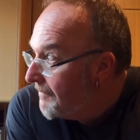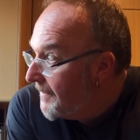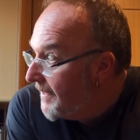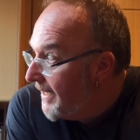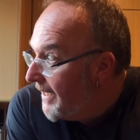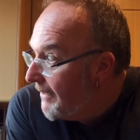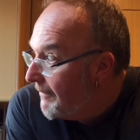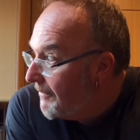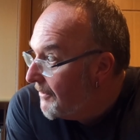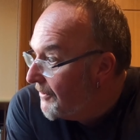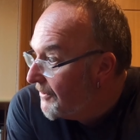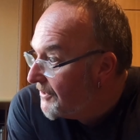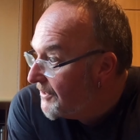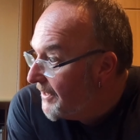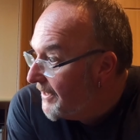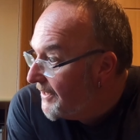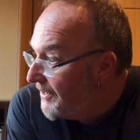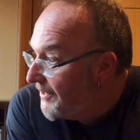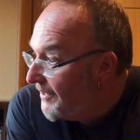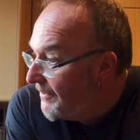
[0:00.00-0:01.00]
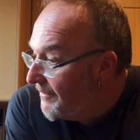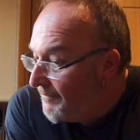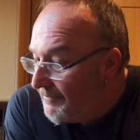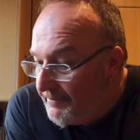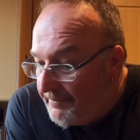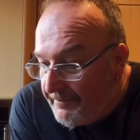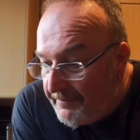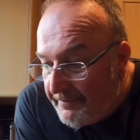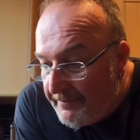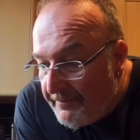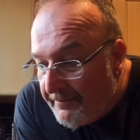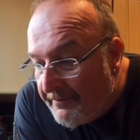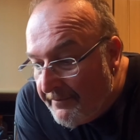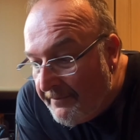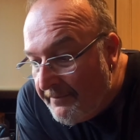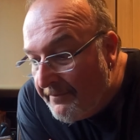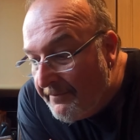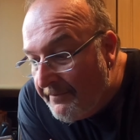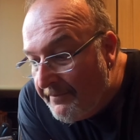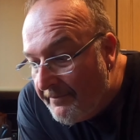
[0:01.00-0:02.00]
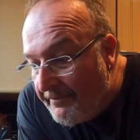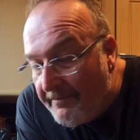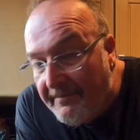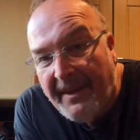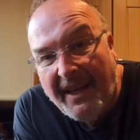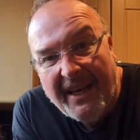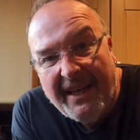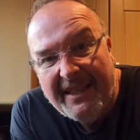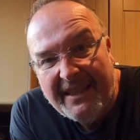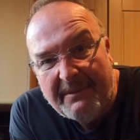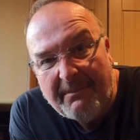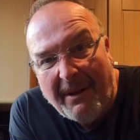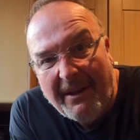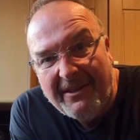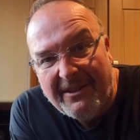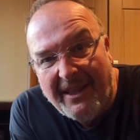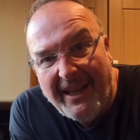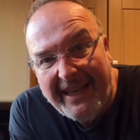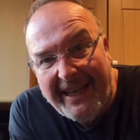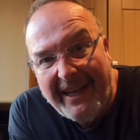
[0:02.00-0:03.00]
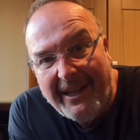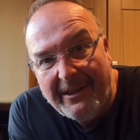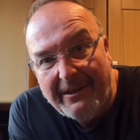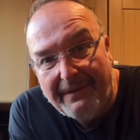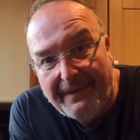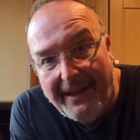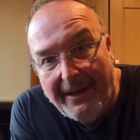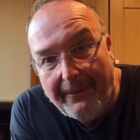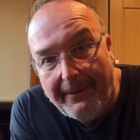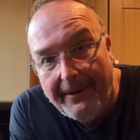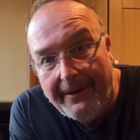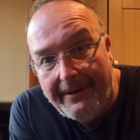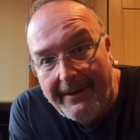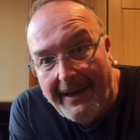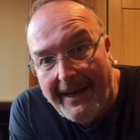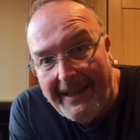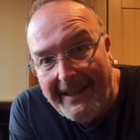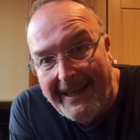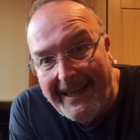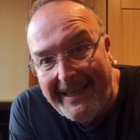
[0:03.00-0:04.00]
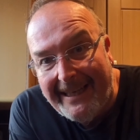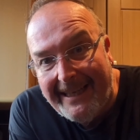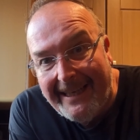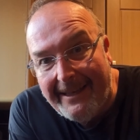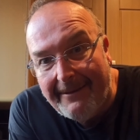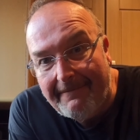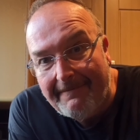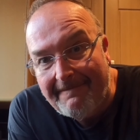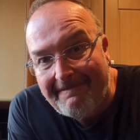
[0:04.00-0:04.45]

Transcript: Yeah, looks decent. It smells like elderflower. I like it.